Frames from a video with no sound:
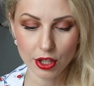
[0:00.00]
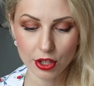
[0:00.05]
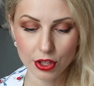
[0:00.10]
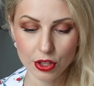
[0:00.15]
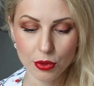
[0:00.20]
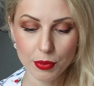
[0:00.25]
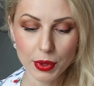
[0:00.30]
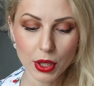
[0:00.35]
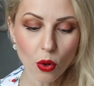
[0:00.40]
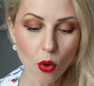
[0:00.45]

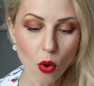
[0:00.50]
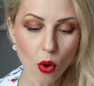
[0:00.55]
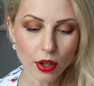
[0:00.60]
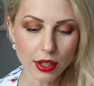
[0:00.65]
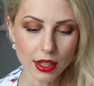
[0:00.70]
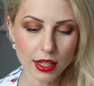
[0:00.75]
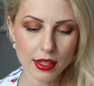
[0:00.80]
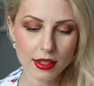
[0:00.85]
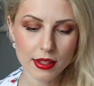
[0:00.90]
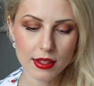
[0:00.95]
To be
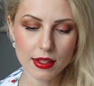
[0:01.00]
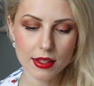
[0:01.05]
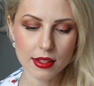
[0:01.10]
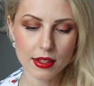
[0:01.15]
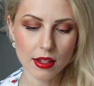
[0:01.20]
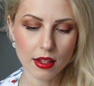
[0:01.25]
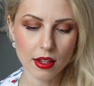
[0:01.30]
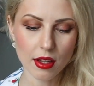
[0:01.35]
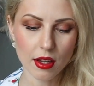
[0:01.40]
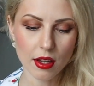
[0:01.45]

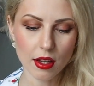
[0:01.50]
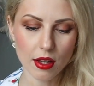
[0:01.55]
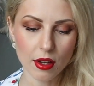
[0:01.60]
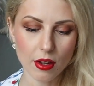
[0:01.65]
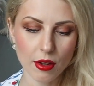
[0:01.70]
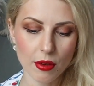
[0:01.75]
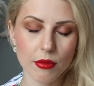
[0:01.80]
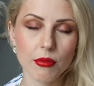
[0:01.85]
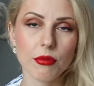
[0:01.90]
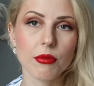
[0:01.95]
honest,
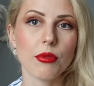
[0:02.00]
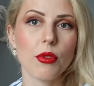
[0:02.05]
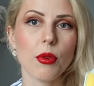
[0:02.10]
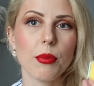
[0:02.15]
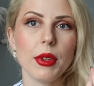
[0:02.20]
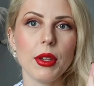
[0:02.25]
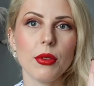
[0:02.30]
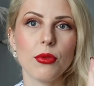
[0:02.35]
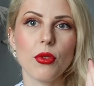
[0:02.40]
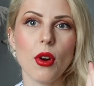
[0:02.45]
for
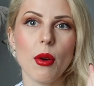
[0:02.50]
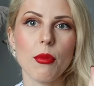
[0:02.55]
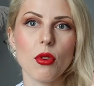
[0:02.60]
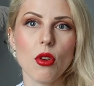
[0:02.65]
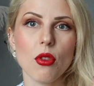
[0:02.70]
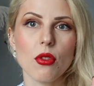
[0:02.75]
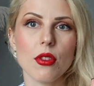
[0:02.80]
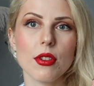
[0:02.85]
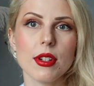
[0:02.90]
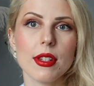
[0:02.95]
me foam
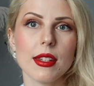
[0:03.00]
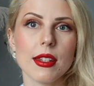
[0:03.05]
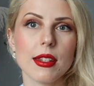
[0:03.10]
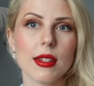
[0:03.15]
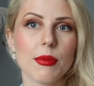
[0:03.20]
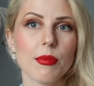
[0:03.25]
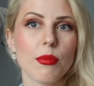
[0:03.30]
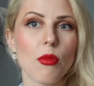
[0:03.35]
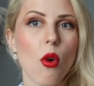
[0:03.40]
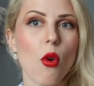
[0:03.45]
rollers
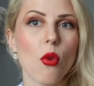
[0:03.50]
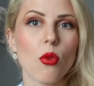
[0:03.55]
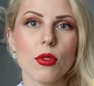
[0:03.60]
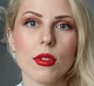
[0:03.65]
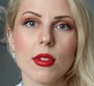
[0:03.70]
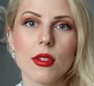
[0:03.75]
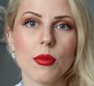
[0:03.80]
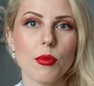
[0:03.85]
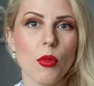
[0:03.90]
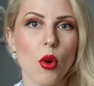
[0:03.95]
is
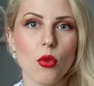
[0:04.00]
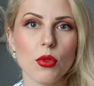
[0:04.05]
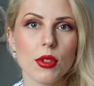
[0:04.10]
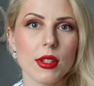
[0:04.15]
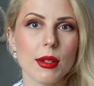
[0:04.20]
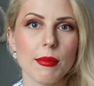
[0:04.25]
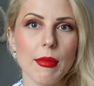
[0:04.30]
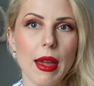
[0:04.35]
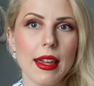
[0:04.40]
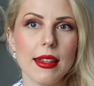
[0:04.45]
most
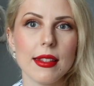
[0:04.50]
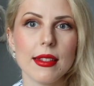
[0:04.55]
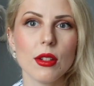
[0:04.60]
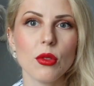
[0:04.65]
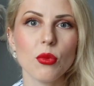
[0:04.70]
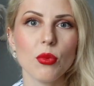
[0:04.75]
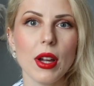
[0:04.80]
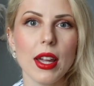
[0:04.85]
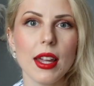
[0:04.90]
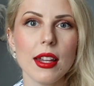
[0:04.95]

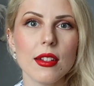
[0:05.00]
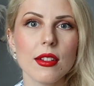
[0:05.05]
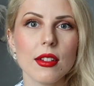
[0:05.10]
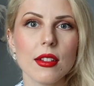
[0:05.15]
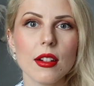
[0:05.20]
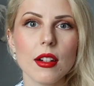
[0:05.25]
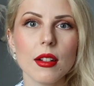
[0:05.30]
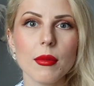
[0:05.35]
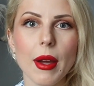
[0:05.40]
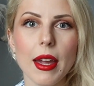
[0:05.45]
amazing way to
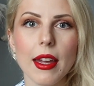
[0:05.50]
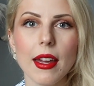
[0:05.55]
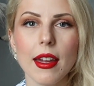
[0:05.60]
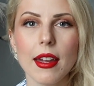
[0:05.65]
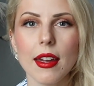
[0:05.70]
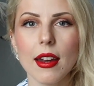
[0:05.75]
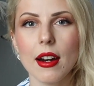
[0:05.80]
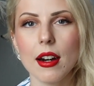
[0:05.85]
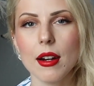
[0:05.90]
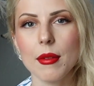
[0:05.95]
curl my
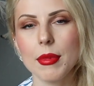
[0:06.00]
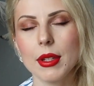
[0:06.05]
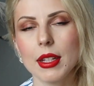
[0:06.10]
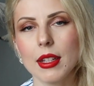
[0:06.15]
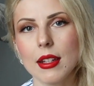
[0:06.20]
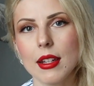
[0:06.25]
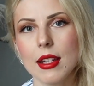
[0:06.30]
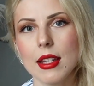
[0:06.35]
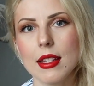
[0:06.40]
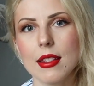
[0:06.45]
hair,
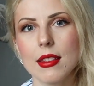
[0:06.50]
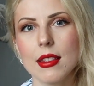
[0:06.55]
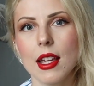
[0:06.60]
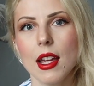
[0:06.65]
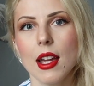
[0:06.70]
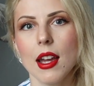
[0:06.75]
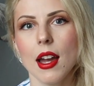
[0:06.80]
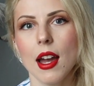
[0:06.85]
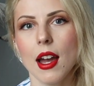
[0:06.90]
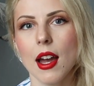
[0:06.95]
because
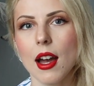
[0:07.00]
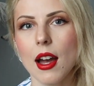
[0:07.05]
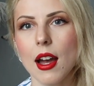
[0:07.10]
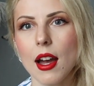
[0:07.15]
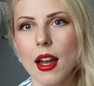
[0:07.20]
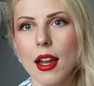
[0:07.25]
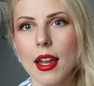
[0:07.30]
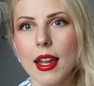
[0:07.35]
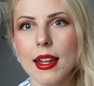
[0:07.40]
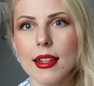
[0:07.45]

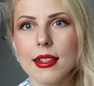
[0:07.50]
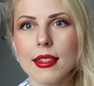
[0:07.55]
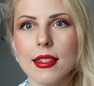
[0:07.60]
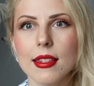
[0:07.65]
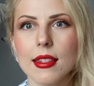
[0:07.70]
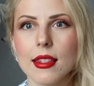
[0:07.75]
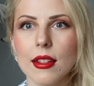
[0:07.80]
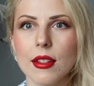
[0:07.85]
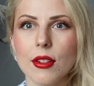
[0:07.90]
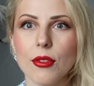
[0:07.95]

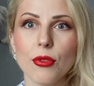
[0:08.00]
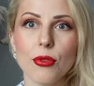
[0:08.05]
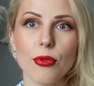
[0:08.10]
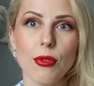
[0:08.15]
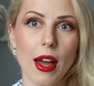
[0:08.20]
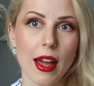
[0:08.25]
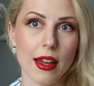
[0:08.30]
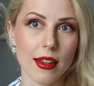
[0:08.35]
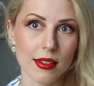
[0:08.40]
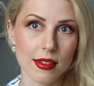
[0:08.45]
it's
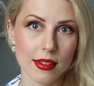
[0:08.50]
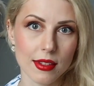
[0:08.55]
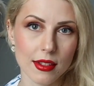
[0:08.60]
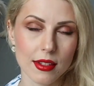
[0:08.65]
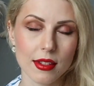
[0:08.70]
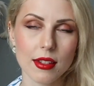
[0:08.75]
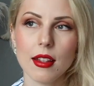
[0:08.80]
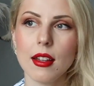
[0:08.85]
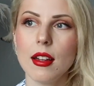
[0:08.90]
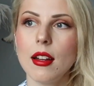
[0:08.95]

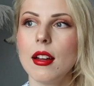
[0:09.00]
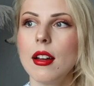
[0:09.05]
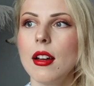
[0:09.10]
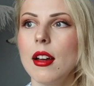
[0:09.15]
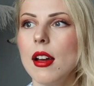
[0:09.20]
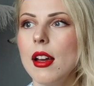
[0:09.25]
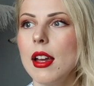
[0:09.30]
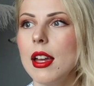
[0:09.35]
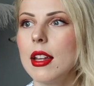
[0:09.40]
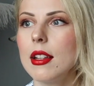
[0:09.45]
fast,
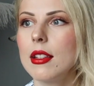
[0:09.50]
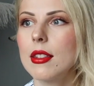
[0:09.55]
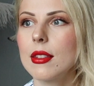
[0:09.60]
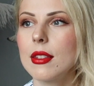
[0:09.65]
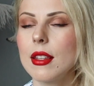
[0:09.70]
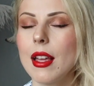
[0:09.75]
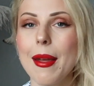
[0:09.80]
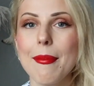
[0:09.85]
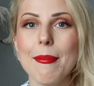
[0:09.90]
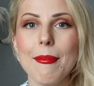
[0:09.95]

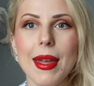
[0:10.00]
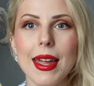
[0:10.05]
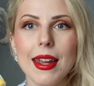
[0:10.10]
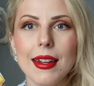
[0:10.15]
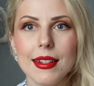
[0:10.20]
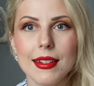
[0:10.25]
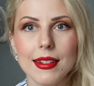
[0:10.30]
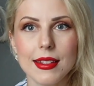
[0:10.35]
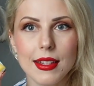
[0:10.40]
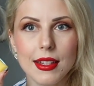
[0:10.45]
it's
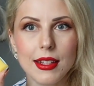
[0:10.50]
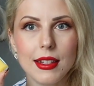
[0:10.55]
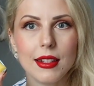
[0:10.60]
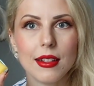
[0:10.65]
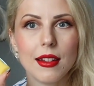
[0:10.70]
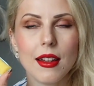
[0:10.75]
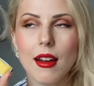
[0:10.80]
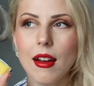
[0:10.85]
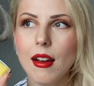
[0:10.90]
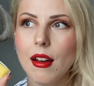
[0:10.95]

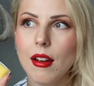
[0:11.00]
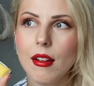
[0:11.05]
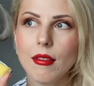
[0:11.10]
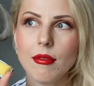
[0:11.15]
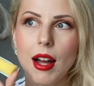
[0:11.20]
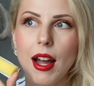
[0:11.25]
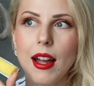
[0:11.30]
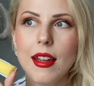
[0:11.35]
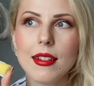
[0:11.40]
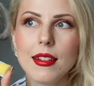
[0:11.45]
amazing.
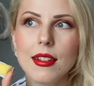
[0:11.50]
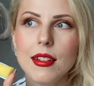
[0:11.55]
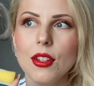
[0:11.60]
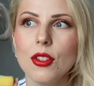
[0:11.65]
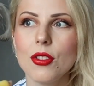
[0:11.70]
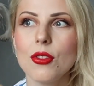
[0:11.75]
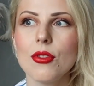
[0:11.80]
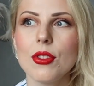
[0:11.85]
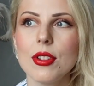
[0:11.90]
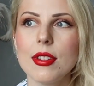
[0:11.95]
I
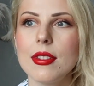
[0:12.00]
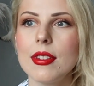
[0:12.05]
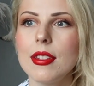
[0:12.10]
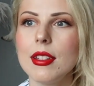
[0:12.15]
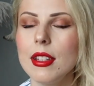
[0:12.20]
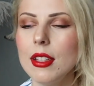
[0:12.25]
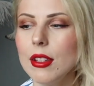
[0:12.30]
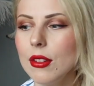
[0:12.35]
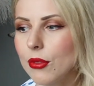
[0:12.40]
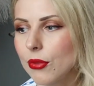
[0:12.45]
didn't
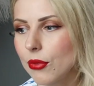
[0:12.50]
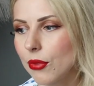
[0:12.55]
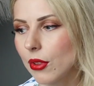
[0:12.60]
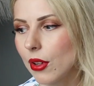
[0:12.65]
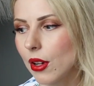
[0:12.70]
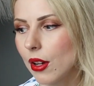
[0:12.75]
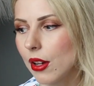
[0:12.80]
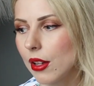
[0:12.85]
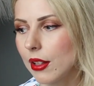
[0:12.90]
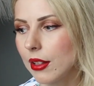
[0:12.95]
receive
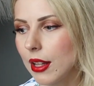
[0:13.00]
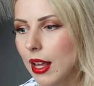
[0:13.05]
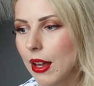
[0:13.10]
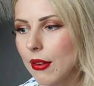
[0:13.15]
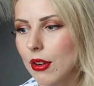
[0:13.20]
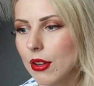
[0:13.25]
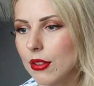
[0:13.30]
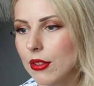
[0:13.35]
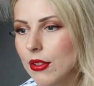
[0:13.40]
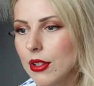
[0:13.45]

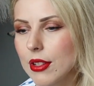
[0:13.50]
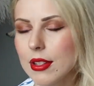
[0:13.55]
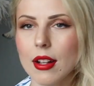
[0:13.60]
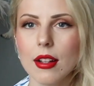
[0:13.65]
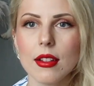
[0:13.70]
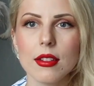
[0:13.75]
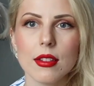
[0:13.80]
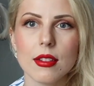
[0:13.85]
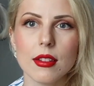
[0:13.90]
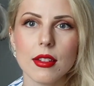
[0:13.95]
never the
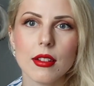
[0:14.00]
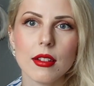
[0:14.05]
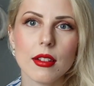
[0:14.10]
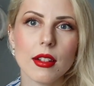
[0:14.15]
result